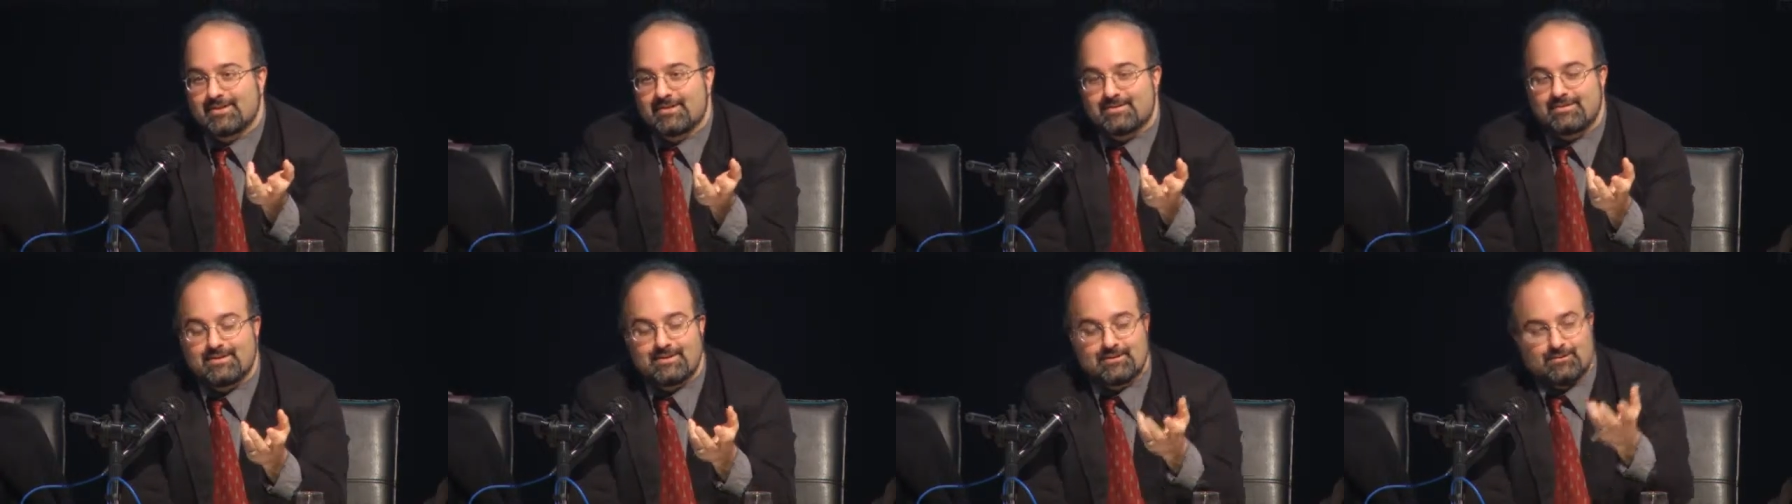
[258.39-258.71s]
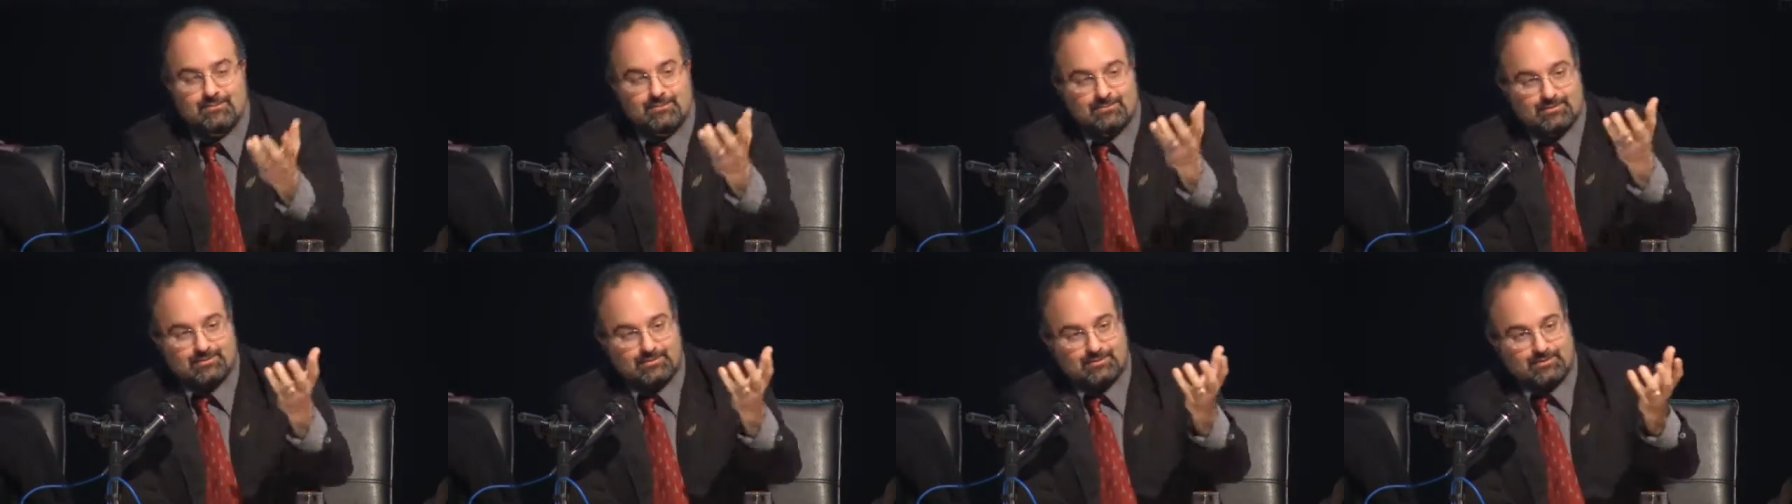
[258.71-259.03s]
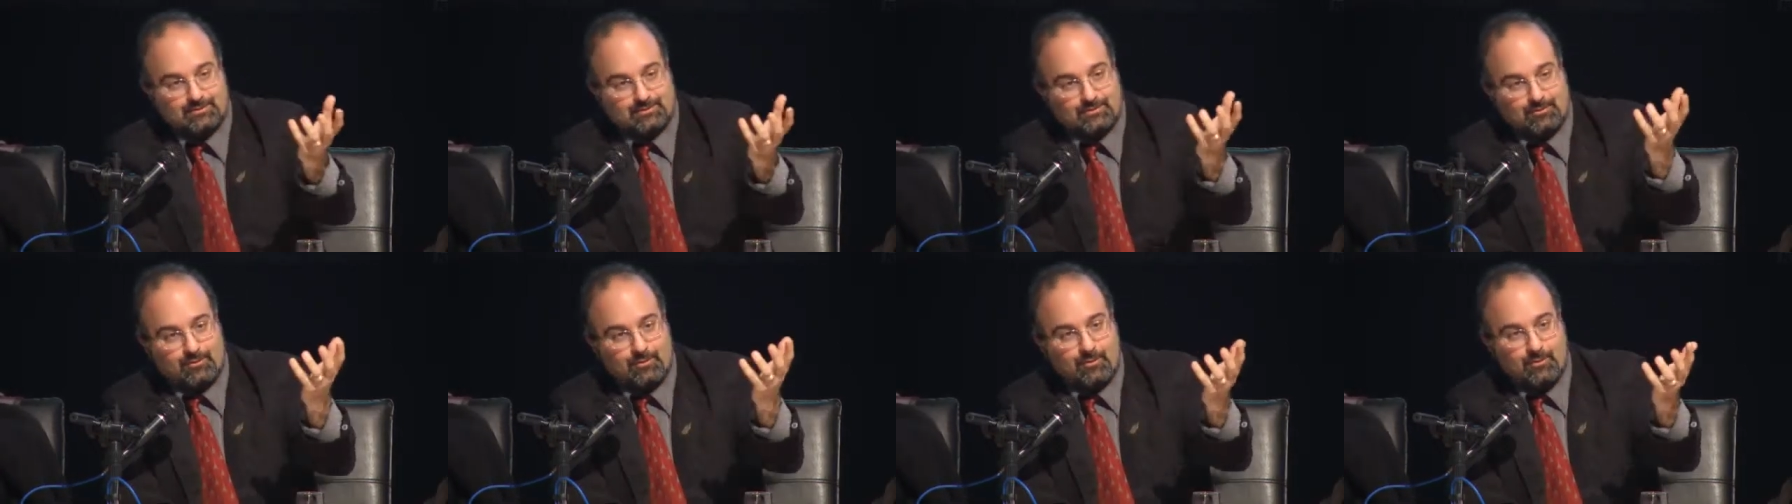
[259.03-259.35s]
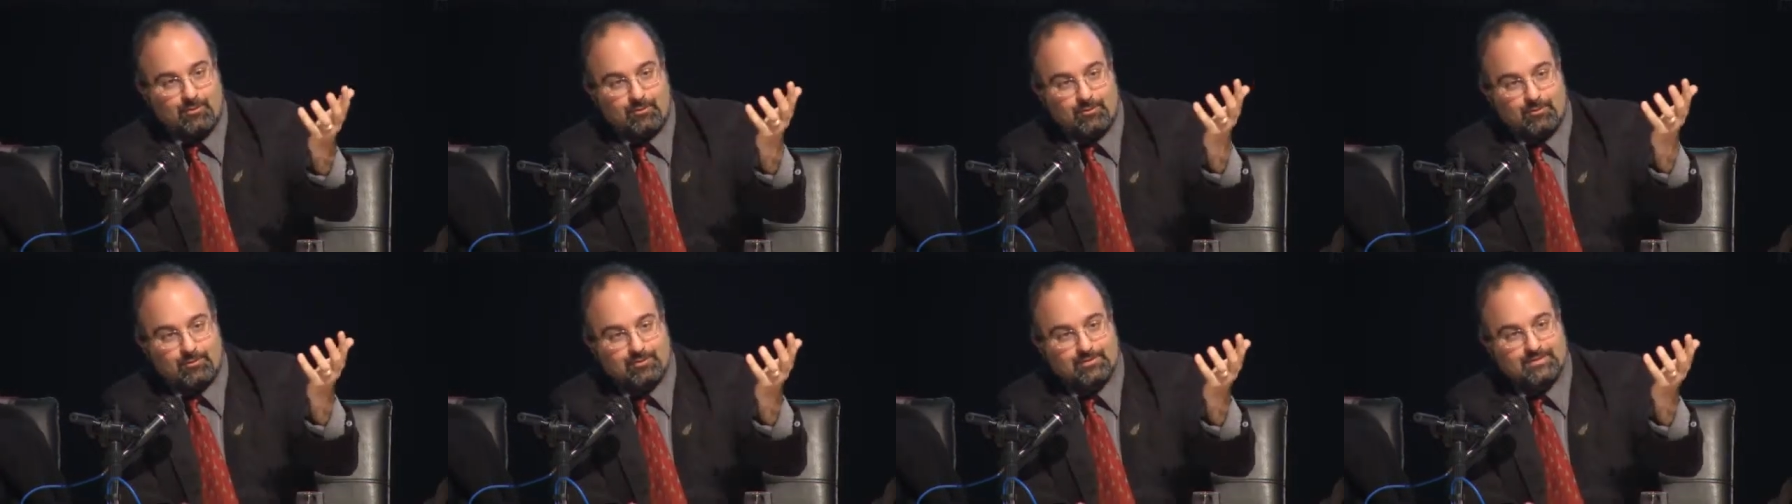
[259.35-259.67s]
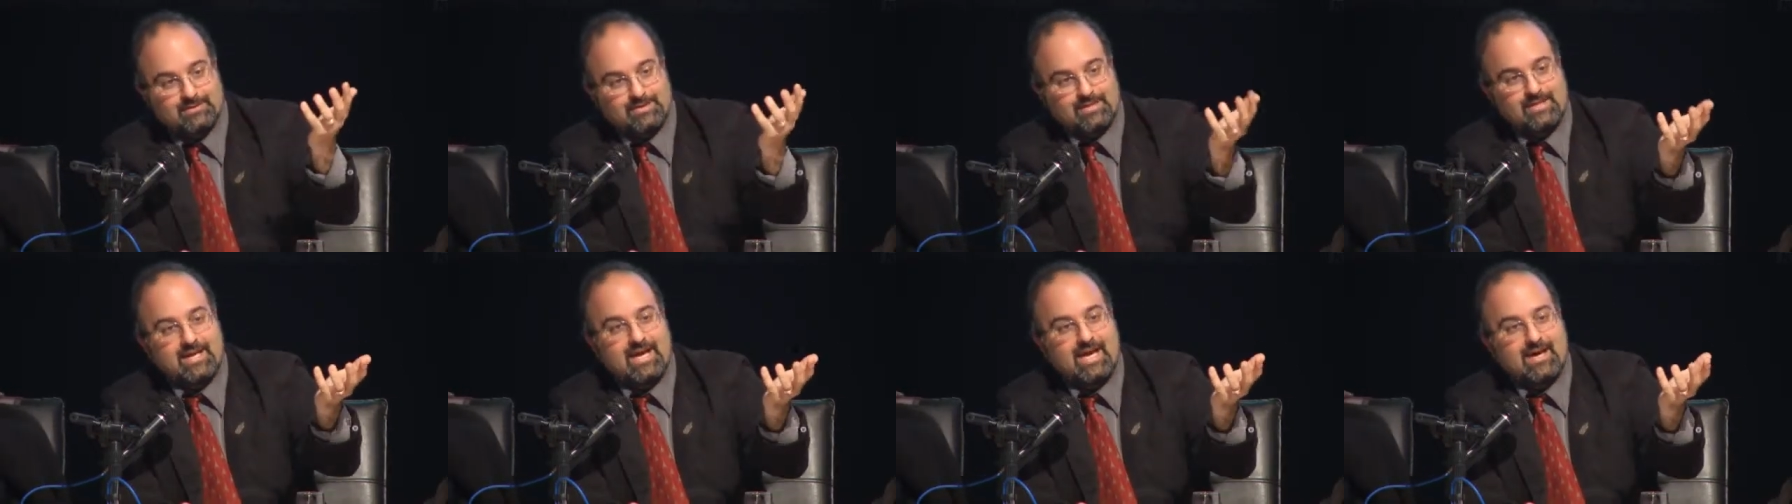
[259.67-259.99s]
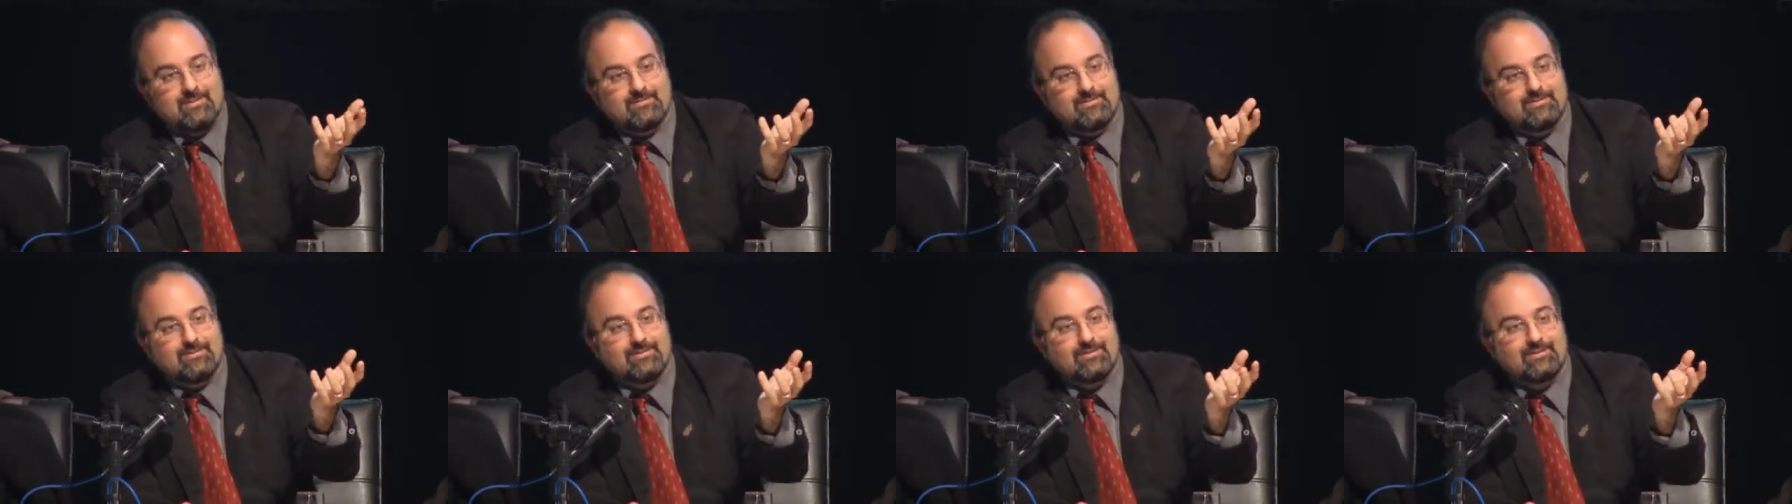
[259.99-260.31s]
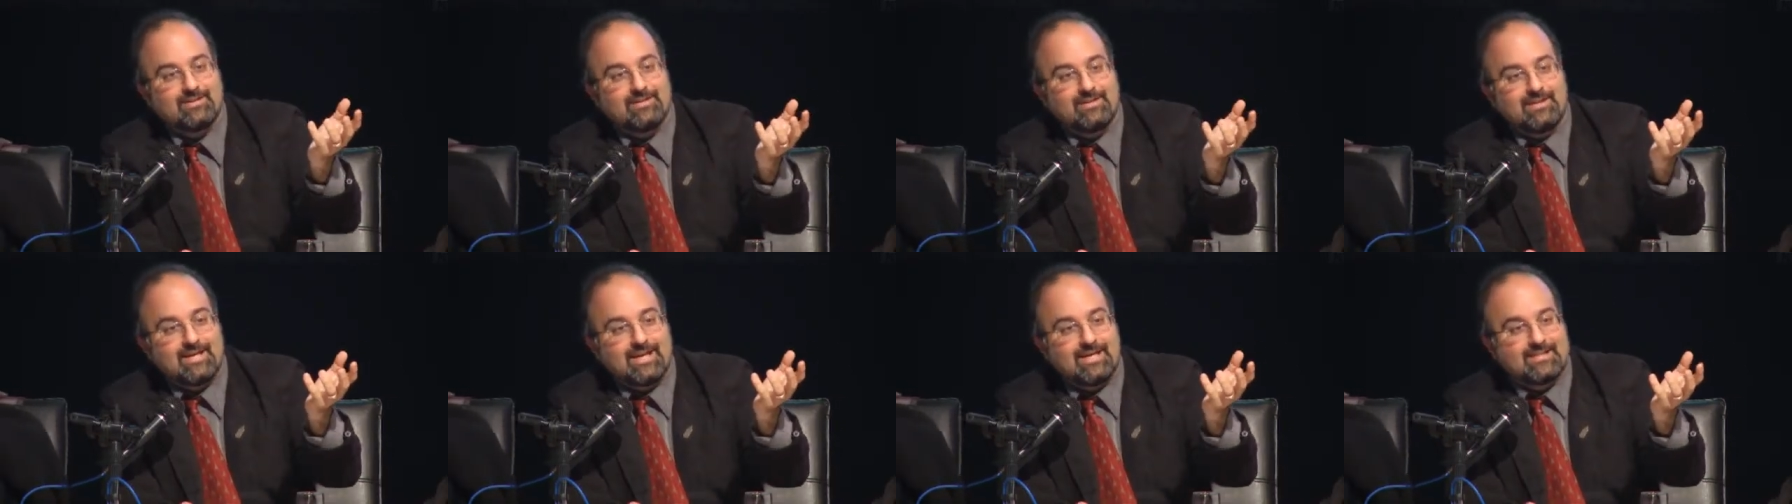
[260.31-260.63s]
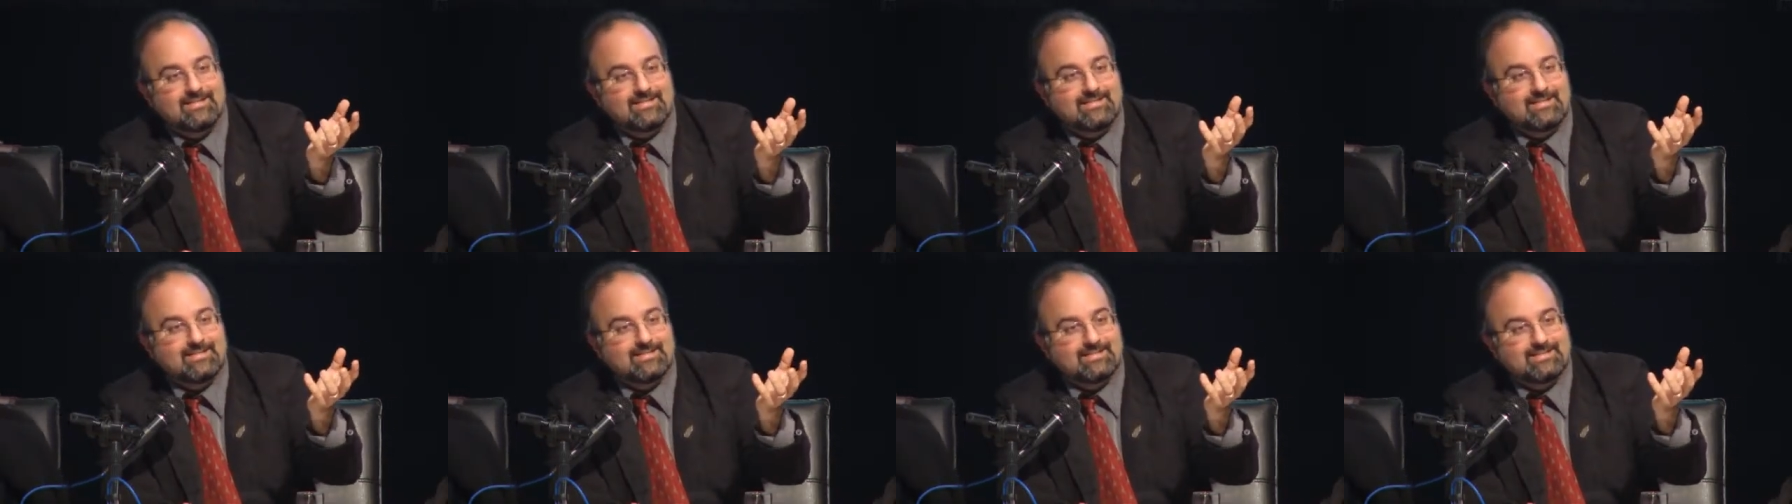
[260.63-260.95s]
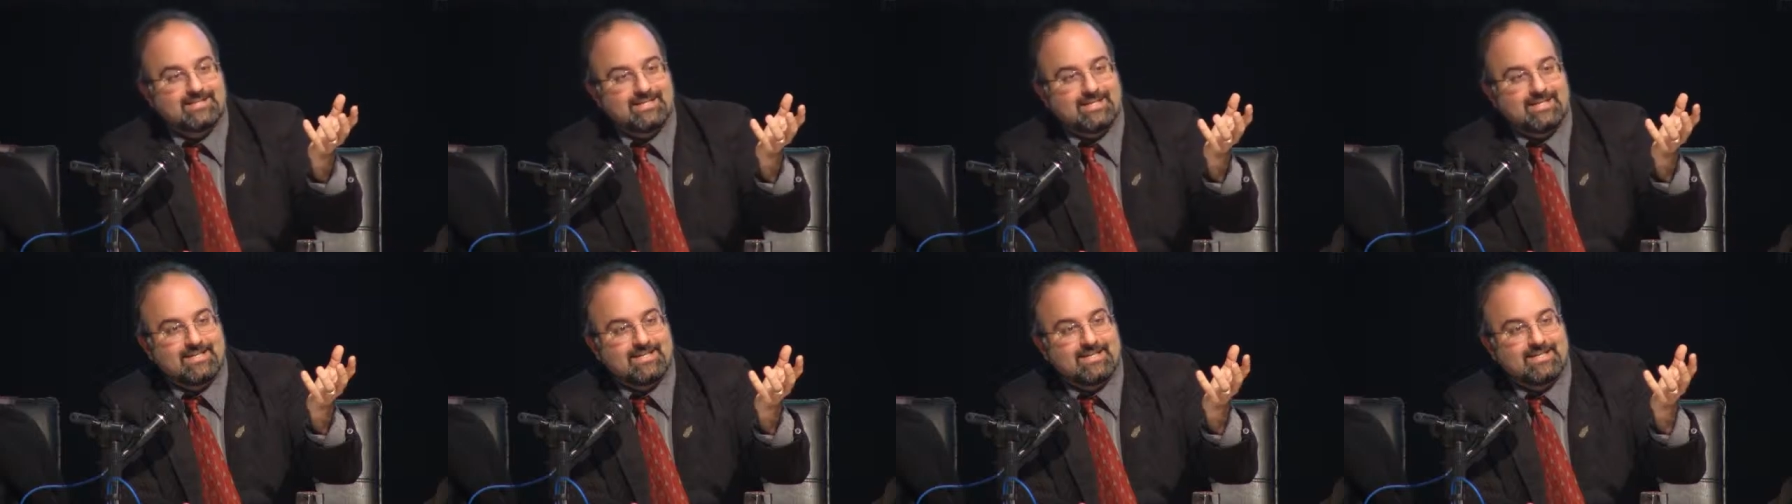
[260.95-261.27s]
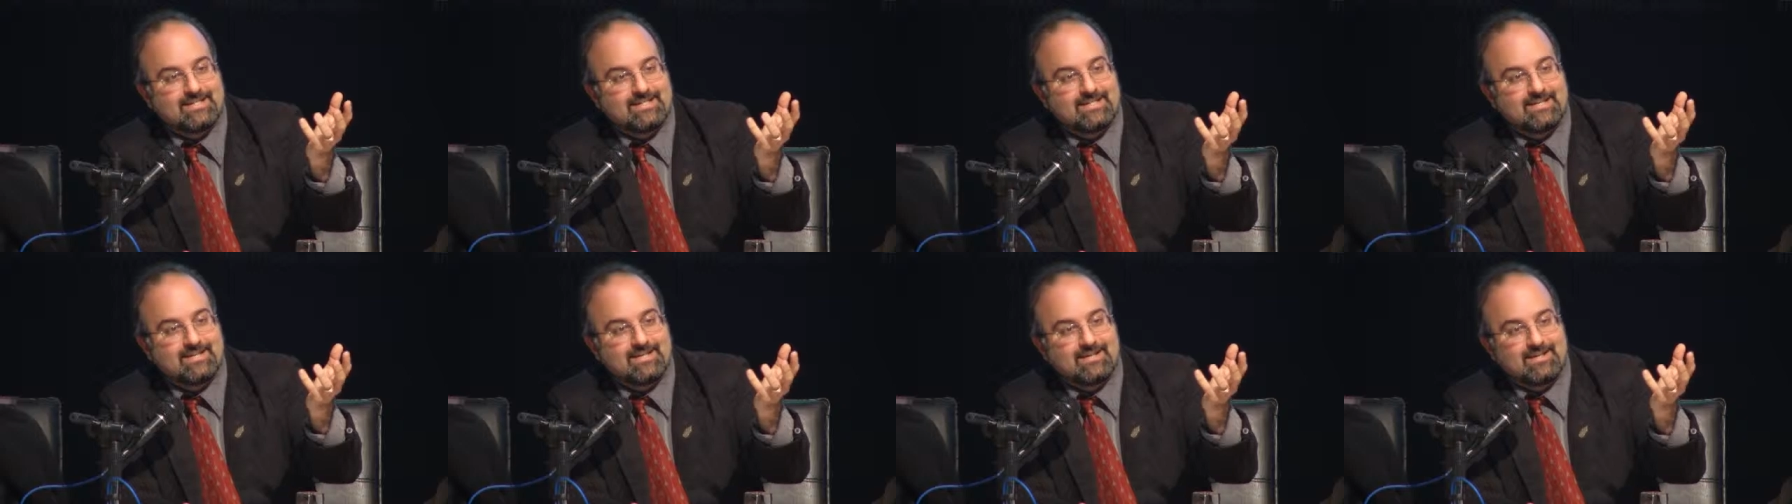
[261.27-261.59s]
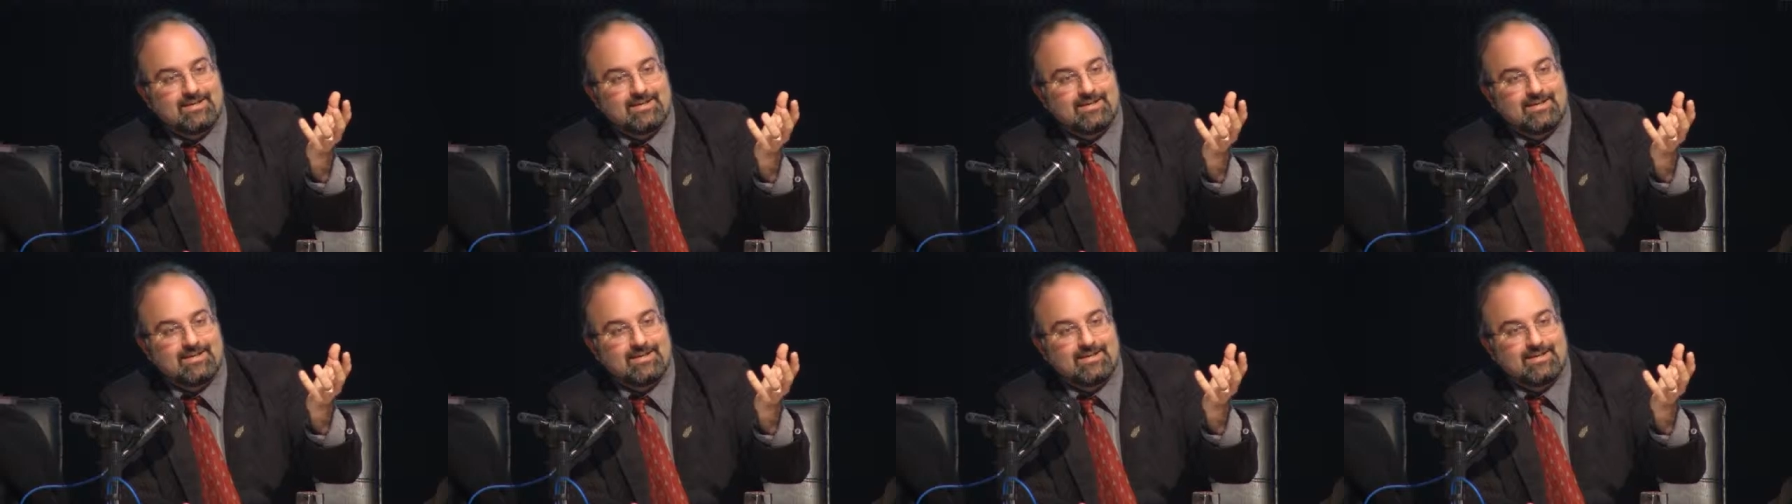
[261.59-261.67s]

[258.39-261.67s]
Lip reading: They don't hold the apple and say,